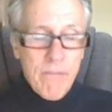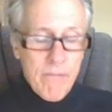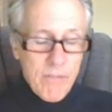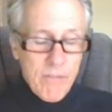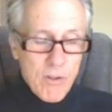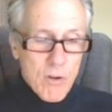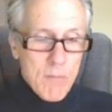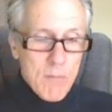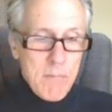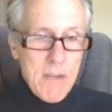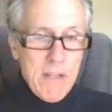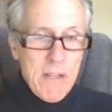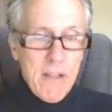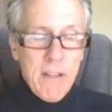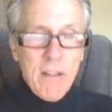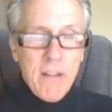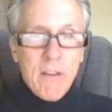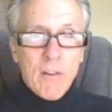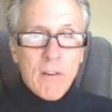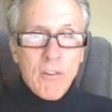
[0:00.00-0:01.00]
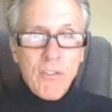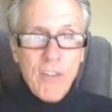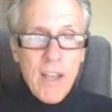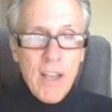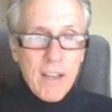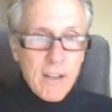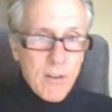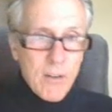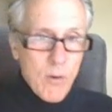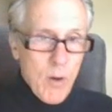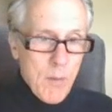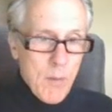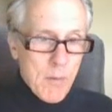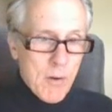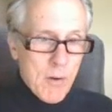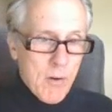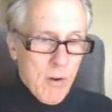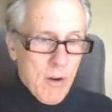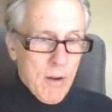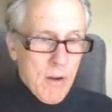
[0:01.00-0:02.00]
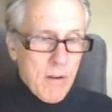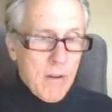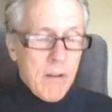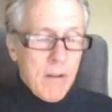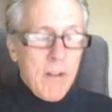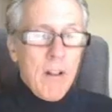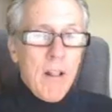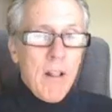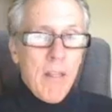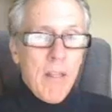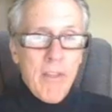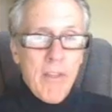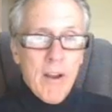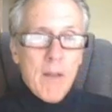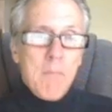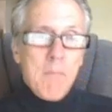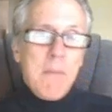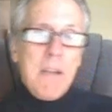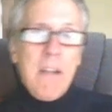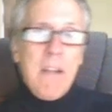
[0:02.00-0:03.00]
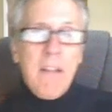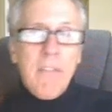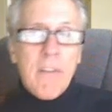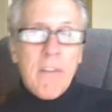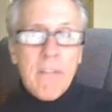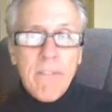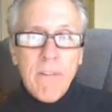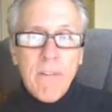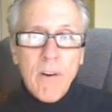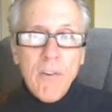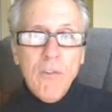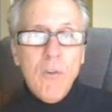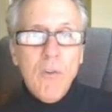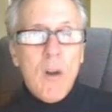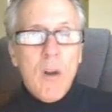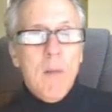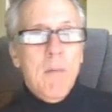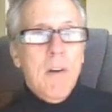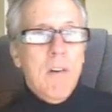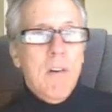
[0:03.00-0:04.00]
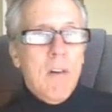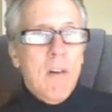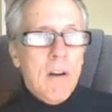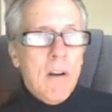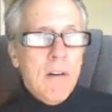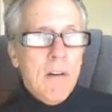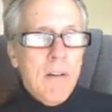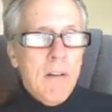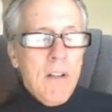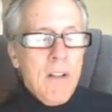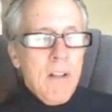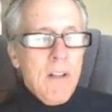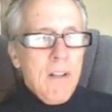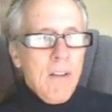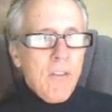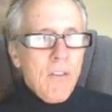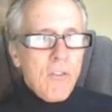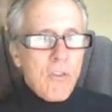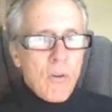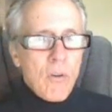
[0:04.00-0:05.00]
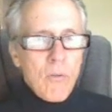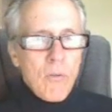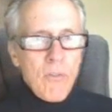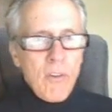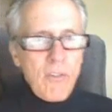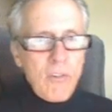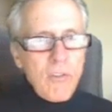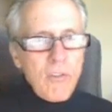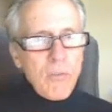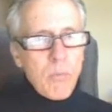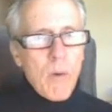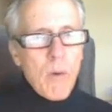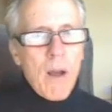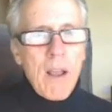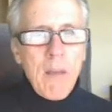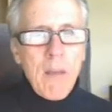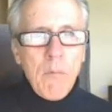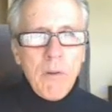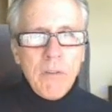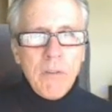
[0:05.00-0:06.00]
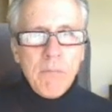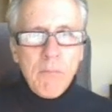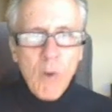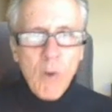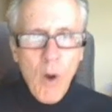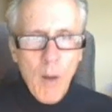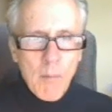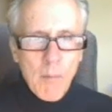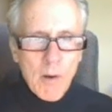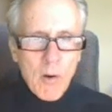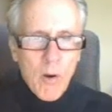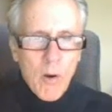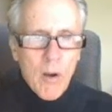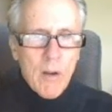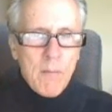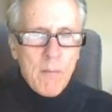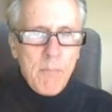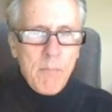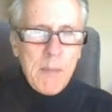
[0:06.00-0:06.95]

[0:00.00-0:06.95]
you're meeting your second karma card, they're meeting their first karma card. So this is why when karma card